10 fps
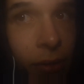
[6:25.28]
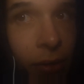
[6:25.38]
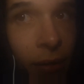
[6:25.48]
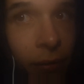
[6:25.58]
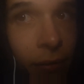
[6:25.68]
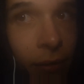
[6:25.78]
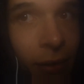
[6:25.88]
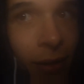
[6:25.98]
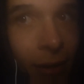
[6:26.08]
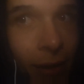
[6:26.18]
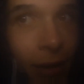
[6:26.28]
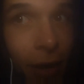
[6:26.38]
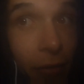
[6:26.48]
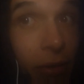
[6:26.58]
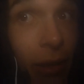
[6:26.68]
stuff,
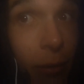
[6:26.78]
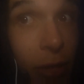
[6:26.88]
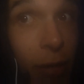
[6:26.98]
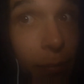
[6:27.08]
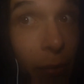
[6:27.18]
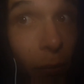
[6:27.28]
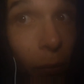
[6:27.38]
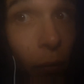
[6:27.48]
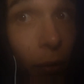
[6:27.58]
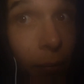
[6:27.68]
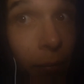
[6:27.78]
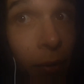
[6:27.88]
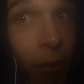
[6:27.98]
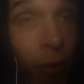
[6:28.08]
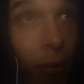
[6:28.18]
everything that was keeping me warm,
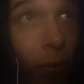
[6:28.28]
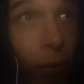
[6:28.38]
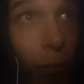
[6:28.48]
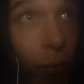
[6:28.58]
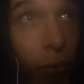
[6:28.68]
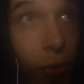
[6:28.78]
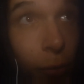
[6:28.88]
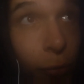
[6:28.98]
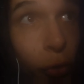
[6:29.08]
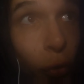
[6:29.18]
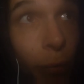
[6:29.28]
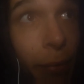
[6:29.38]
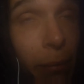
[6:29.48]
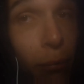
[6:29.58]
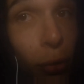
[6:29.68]
was
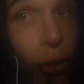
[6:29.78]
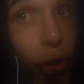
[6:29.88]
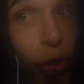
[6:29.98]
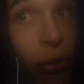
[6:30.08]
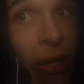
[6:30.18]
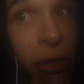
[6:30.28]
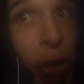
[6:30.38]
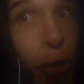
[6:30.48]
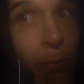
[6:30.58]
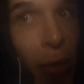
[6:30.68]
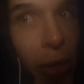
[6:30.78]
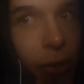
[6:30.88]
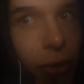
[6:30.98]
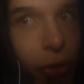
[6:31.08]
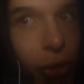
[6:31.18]
absorbing moisture like a
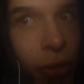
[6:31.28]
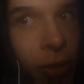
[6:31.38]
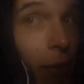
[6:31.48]
sponge.